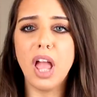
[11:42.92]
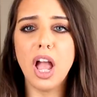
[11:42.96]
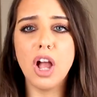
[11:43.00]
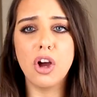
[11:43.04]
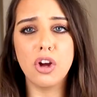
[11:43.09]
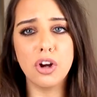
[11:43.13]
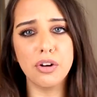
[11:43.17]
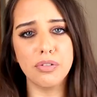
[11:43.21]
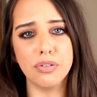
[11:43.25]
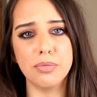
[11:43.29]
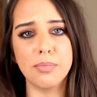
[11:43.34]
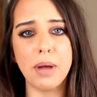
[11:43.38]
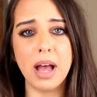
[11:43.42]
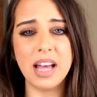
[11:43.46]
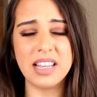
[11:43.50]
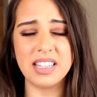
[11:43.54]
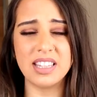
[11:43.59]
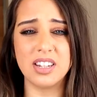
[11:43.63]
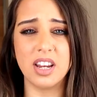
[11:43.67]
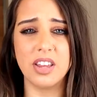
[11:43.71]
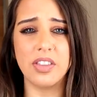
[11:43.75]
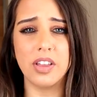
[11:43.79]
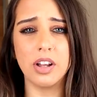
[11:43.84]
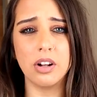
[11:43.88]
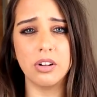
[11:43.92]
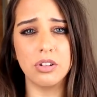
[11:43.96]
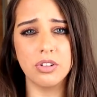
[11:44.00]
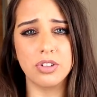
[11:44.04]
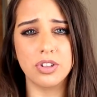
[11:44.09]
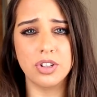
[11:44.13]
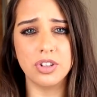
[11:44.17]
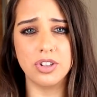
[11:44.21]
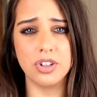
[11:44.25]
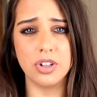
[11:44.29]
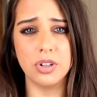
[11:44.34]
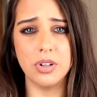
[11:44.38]
I got it from Asda. They
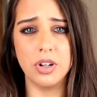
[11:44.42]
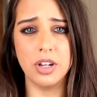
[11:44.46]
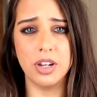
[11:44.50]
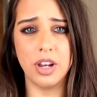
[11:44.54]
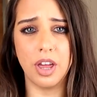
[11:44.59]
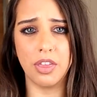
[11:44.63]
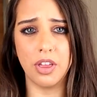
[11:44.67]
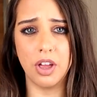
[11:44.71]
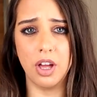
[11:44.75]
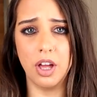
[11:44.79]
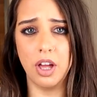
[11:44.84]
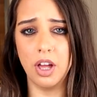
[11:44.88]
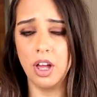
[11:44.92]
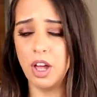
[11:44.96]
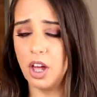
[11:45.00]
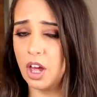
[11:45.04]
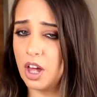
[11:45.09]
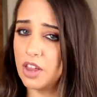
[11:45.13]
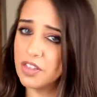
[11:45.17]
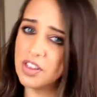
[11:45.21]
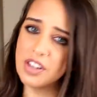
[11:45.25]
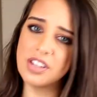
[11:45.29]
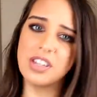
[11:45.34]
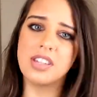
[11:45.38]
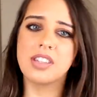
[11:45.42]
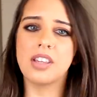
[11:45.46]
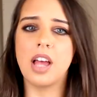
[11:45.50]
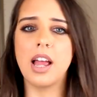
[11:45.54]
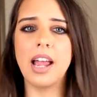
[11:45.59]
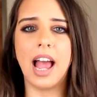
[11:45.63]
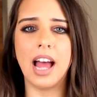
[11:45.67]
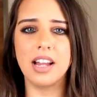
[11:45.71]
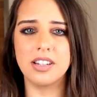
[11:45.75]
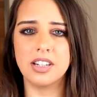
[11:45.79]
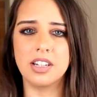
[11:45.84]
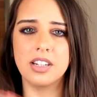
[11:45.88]
also do another, this is
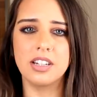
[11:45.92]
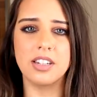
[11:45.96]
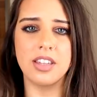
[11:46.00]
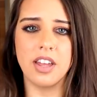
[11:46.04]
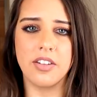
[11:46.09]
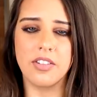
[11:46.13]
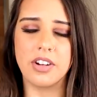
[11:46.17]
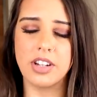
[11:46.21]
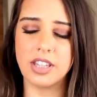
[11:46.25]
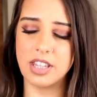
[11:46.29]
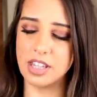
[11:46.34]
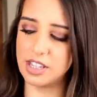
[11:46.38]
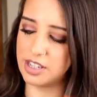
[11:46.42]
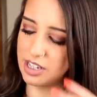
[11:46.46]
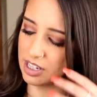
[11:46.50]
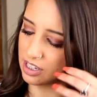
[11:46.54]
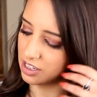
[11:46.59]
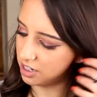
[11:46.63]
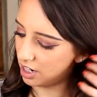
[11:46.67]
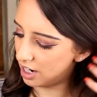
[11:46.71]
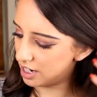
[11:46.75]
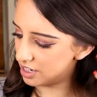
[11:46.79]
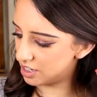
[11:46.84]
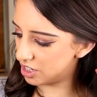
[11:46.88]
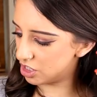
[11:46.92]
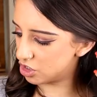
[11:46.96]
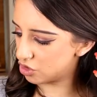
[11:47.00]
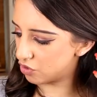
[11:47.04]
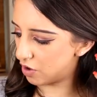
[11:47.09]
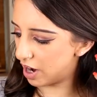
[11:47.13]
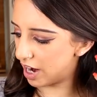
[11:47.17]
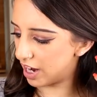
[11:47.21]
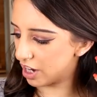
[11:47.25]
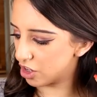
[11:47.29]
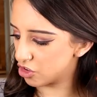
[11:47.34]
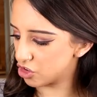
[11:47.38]
like adding to their existing slices
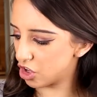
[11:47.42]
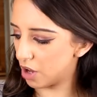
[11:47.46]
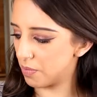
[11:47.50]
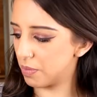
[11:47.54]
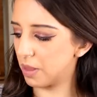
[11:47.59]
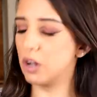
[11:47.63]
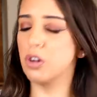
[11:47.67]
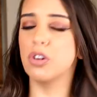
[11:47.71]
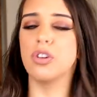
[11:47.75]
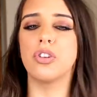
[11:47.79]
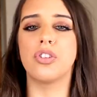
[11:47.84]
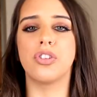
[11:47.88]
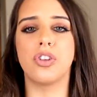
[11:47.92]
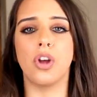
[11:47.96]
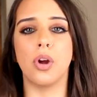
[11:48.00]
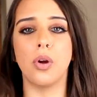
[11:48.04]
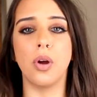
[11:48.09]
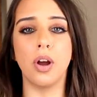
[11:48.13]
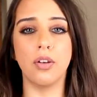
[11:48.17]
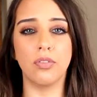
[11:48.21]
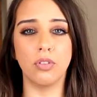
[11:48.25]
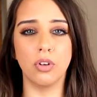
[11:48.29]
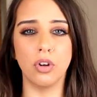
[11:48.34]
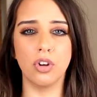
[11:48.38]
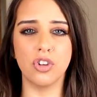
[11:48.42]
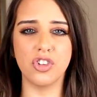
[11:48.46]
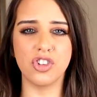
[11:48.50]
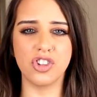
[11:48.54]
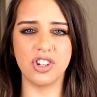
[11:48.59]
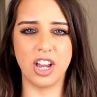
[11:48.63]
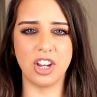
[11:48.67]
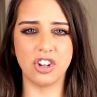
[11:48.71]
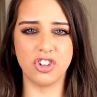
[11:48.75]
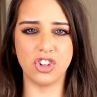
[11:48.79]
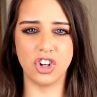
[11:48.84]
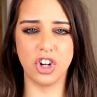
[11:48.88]
range, and they also have
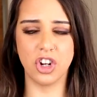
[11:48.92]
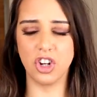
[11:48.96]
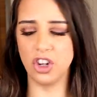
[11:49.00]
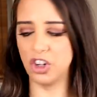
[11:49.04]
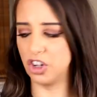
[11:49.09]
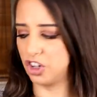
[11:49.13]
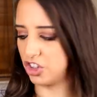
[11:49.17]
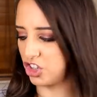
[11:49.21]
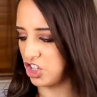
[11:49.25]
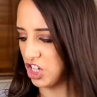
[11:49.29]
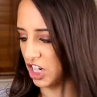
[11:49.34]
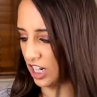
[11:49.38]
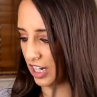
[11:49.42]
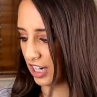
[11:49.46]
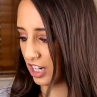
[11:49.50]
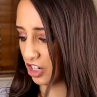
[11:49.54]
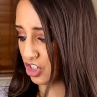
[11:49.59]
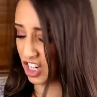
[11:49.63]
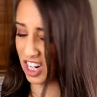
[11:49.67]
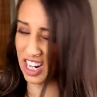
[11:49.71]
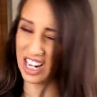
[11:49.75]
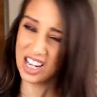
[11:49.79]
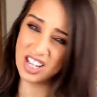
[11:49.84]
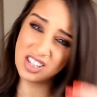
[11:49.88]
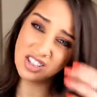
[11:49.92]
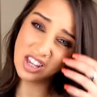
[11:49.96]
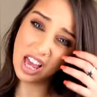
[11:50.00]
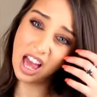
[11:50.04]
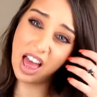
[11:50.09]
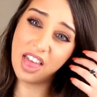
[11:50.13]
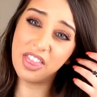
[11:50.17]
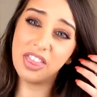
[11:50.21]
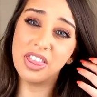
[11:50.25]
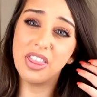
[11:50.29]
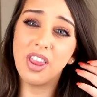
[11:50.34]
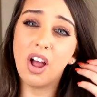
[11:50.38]
launched nacho chili cheese,
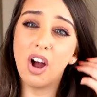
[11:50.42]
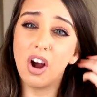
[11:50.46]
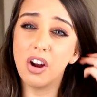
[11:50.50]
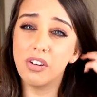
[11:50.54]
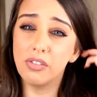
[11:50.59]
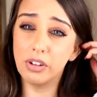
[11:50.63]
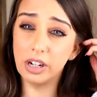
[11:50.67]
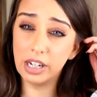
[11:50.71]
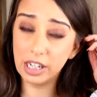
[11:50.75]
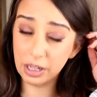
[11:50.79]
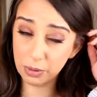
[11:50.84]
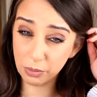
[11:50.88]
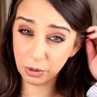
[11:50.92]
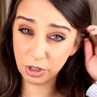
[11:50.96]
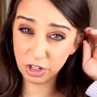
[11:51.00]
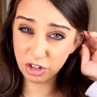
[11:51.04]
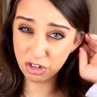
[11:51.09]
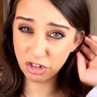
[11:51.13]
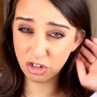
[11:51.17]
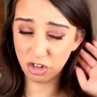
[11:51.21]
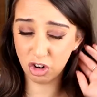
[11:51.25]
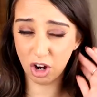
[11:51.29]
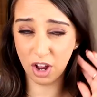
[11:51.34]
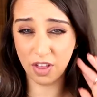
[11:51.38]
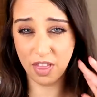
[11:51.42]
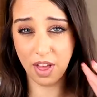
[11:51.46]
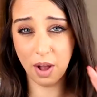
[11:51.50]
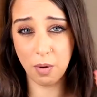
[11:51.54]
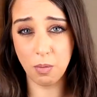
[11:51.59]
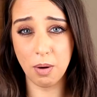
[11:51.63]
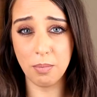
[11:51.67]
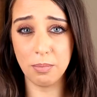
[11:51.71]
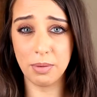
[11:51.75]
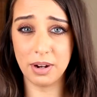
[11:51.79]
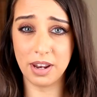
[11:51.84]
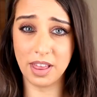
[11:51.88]
and I really wanted to try
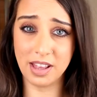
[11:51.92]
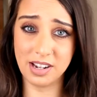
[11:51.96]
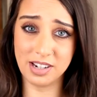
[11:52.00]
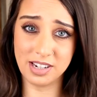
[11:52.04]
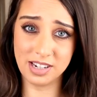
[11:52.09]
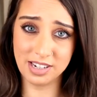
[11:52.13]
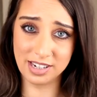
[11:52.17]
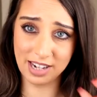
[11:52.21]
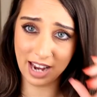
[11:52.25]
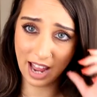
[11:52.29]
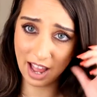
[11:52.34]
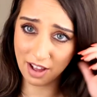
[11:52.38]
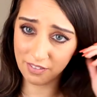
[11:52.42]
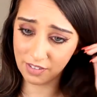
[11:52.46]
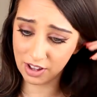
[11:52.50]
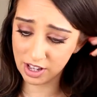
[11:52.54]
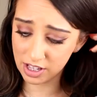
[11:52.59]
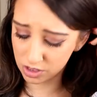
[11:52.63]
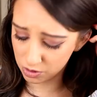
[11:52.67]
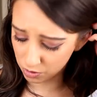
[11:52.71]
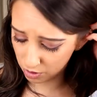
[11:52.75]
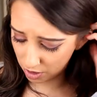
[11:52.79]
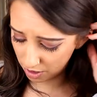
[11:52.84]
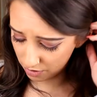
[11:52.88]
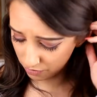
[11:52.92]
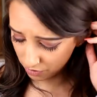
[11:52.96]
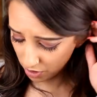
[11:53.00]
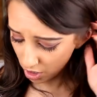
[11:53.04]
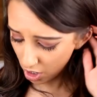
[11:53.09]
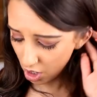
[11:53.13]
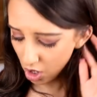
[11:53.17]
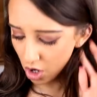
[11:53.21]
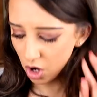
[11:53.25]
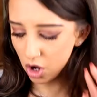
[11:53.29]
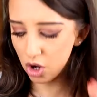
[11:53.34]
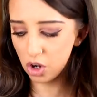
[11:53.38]
that one, but they didn't have it, so I've
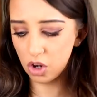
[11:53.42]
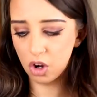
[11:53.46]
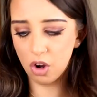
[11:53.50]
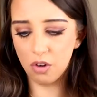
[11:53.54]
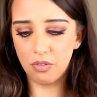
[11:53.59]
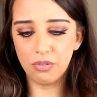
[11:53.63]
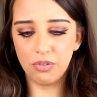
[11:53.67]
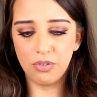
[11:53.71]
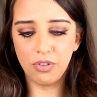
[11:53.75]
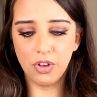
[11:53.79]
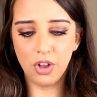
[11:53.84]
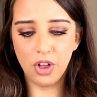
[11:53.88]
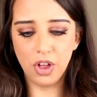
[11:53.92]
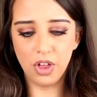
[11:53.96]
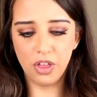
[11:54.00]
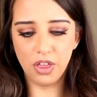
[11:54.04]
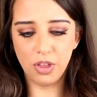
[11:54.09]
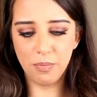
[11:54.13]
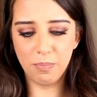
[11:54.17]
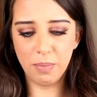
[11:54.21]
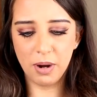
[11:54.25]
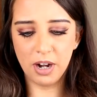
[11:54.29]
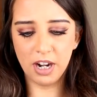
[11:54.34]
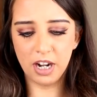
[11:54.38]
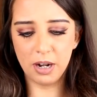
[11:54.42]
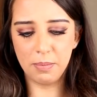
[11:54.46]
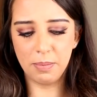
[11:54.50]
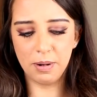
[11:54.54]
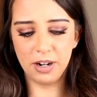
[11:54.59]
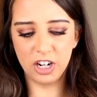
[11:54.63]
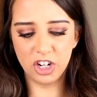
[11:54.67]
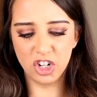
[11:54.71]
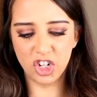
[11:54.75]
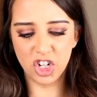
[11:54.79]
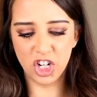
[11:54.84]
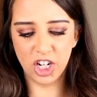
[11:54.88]
gone for the Piri
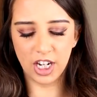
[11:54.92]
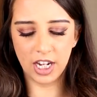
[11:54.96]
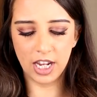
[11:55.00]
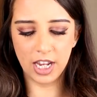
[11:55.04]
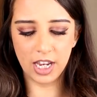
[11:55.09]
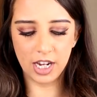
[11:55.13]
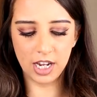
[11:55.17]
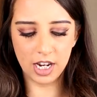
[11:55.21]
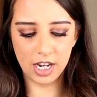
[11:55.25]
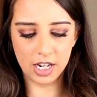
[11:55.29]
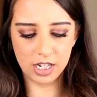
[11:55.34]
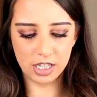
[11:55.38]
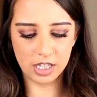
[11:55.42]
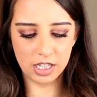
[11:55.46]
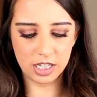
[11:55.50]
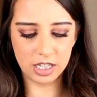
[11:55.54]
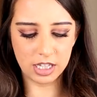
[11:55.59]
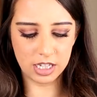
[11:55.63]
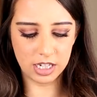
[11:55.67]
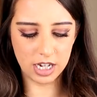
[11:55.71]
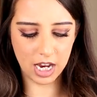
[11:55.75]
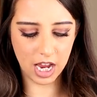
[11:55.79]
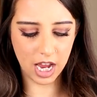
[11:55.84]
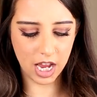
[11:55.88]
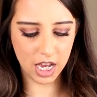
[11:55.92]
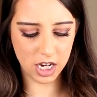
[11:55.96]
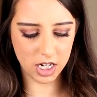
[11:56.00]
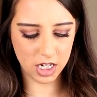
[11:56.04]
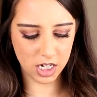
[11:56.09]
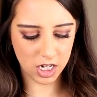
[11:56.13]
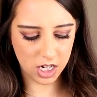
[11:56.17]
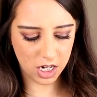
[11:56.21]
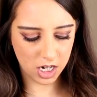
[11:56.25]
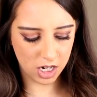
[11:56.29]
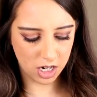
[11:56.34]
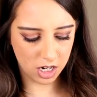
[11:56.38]
Piri chicken instead.